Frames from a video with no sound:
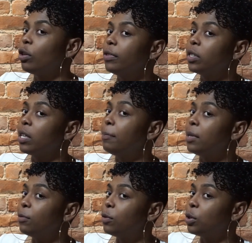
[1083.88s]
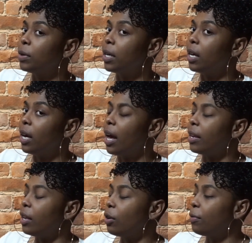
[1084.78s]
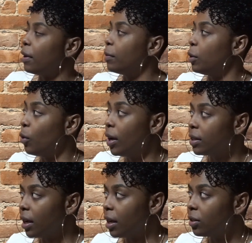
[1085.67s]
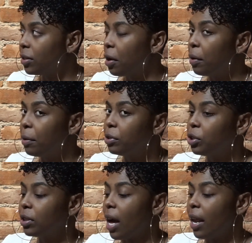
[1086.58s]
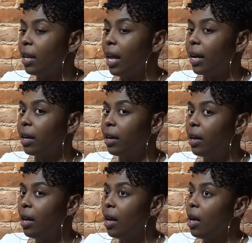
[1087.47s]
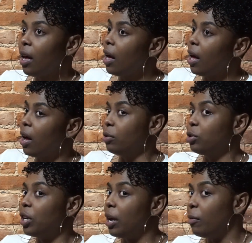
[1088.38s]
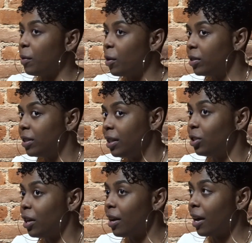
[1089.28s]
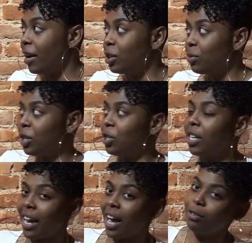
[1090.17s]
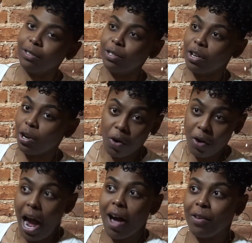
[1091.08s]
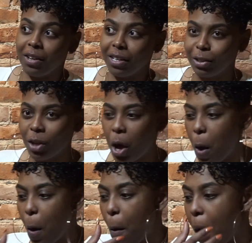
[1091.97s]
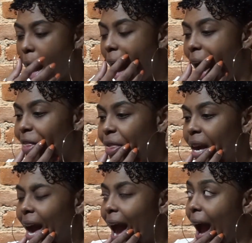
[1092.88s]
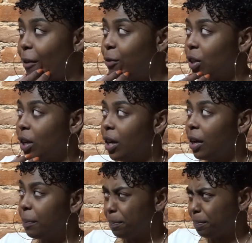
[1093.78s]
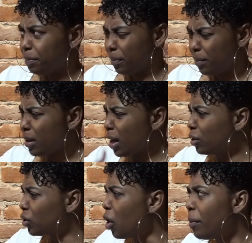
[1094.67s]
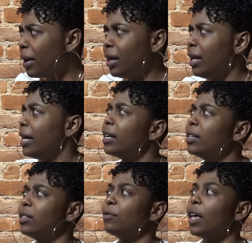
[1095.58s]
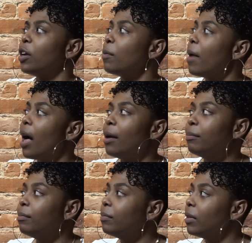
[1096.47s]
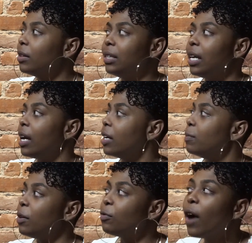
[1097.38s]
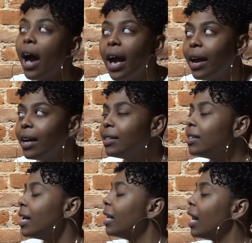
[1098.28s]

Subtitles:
receptive to it and then your family wasn't, so it was just kind of like a, oh shit, when we all see each other at graduation, like, how's this gonna go down? Right. So I think after so many years of like your mom seeing us be friends and